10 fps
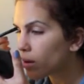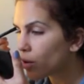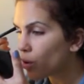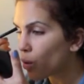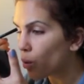
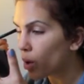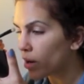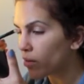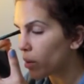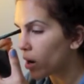Not all
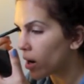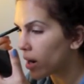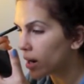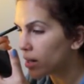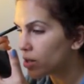over my
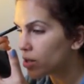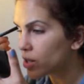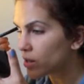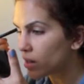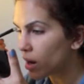eyelid,
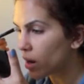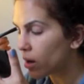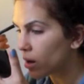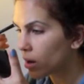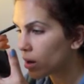just
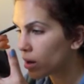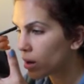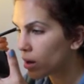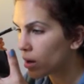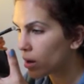
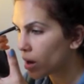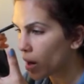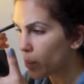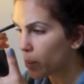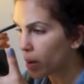
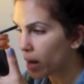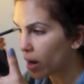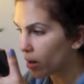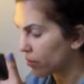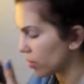a bit
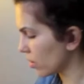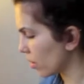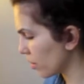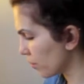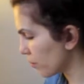over
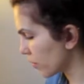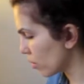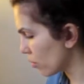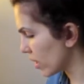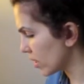the
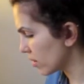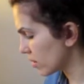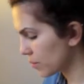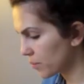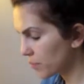crease.